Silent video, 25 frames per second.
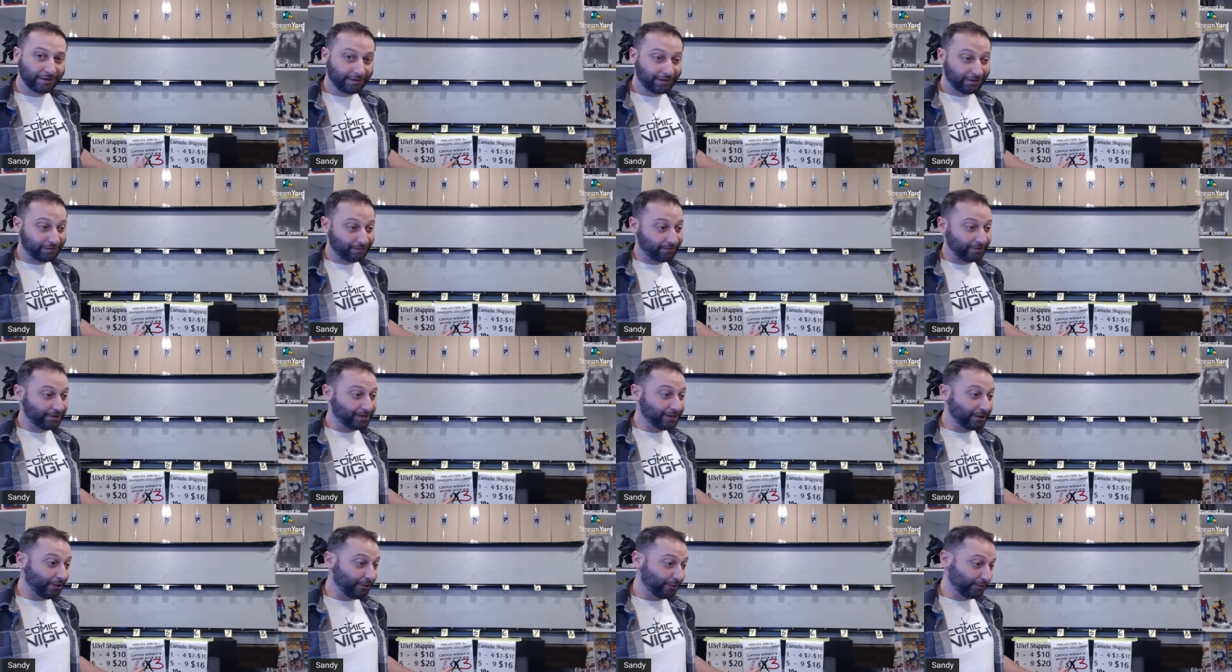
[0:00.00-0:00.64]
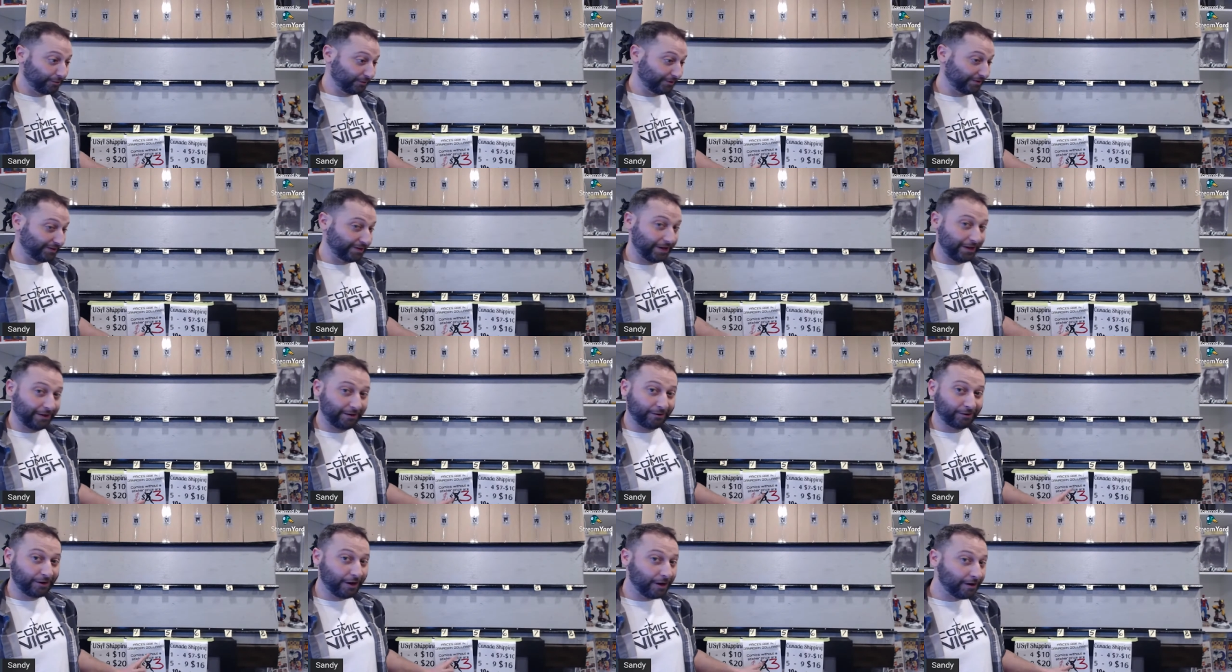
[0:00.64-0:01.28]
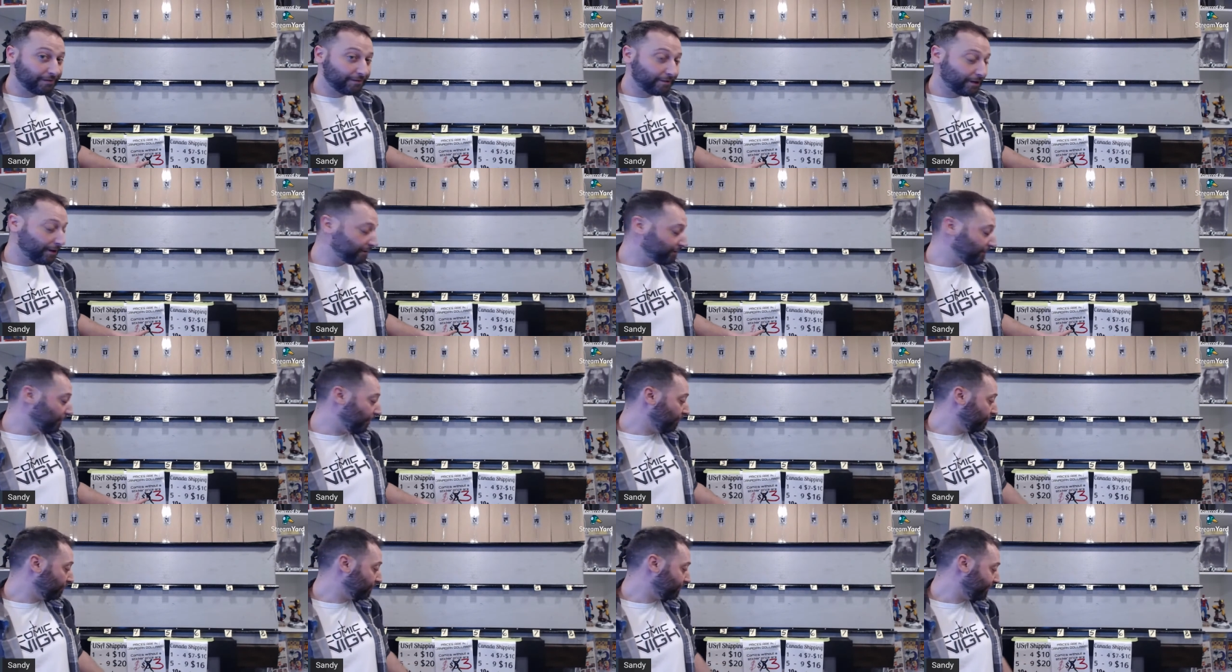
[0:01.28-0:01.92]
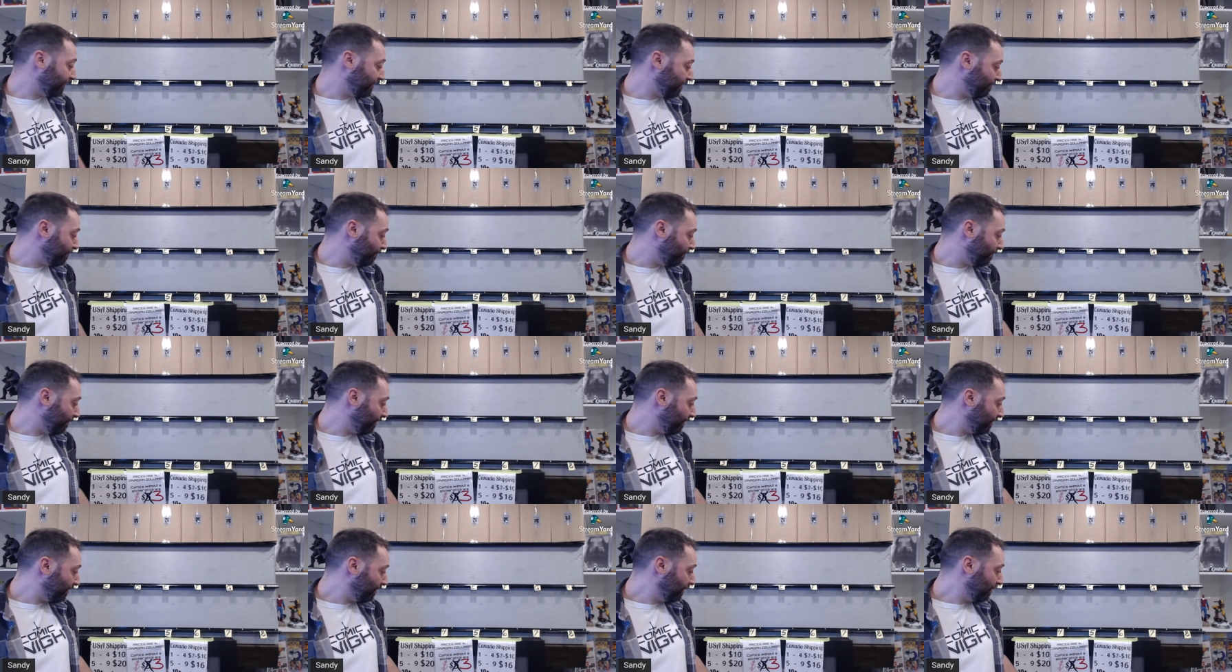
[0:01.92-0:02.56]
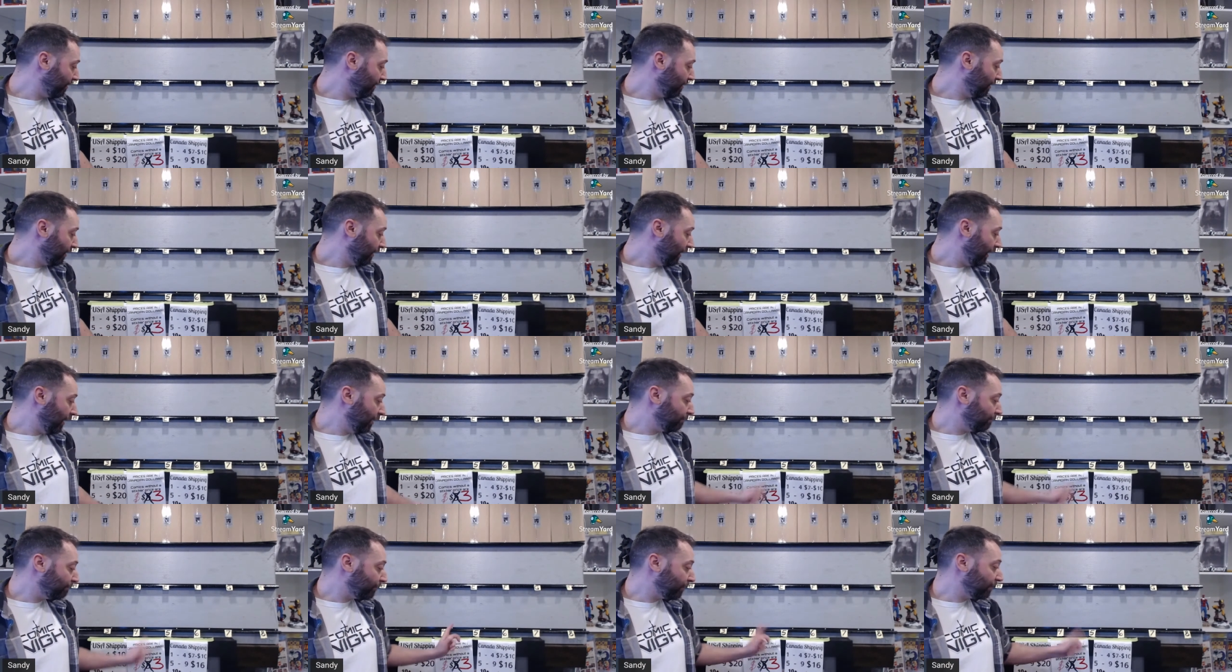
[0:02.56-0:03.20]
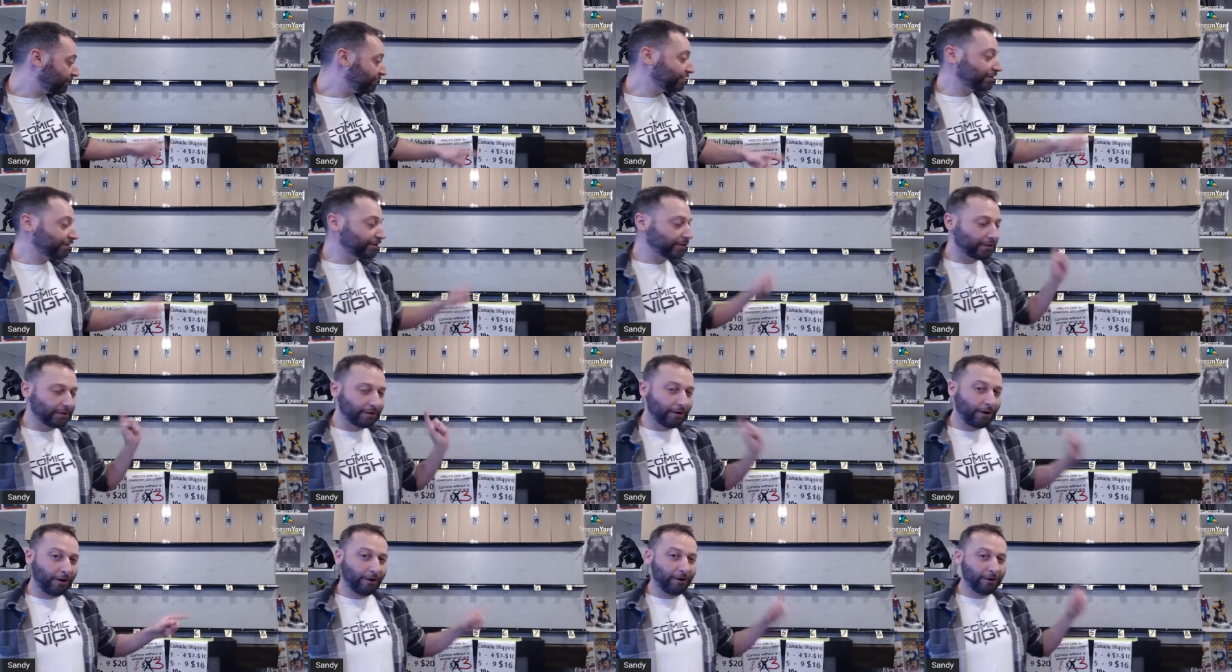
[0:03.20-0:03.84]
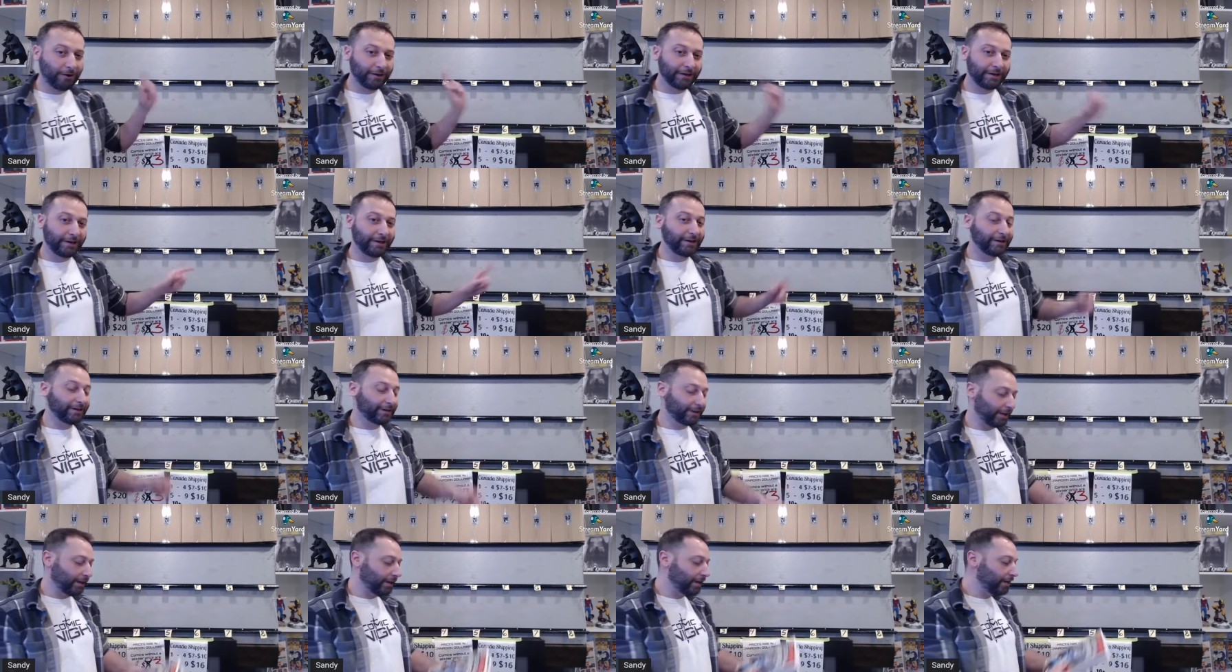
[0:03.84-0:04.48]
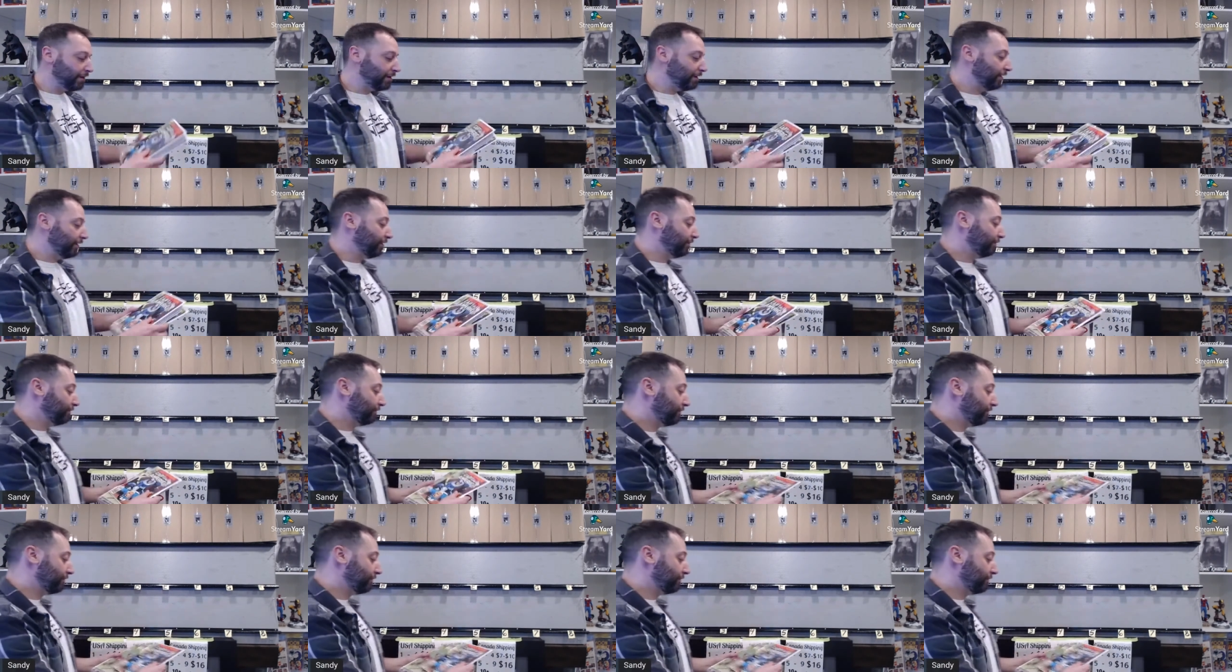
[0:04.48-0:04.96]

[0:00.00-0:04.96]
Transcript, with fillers: three dollars now, not five dollars anymore. Ooh. And prices are all in Canadian.